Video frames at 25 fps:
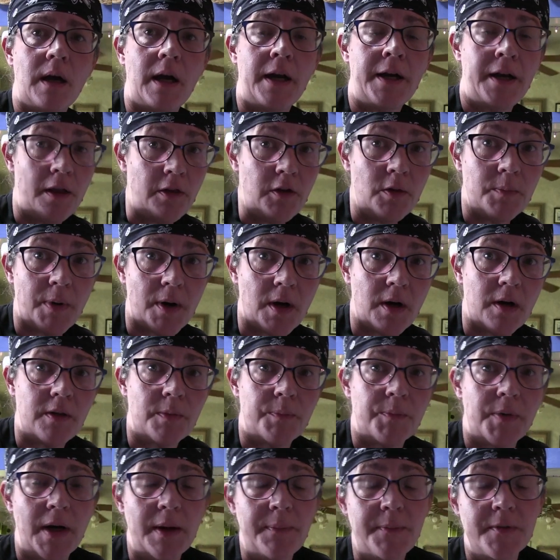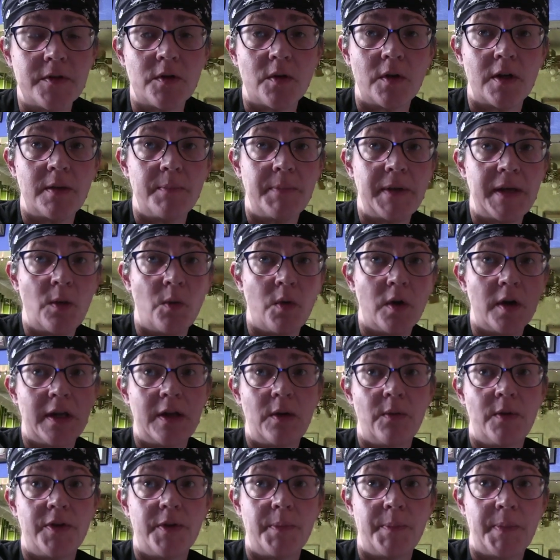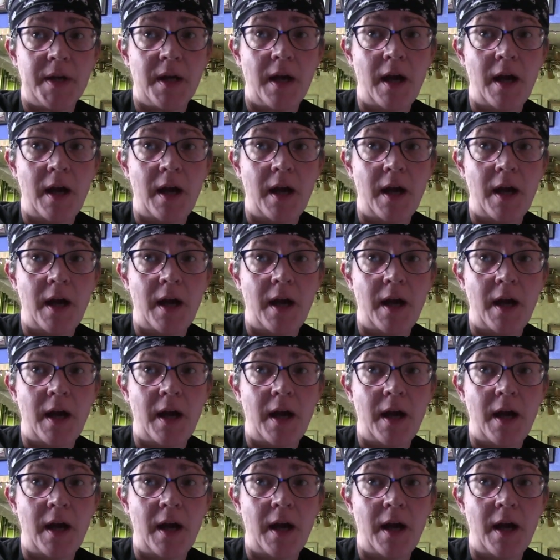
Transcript: Another part of the prep is going to be working with the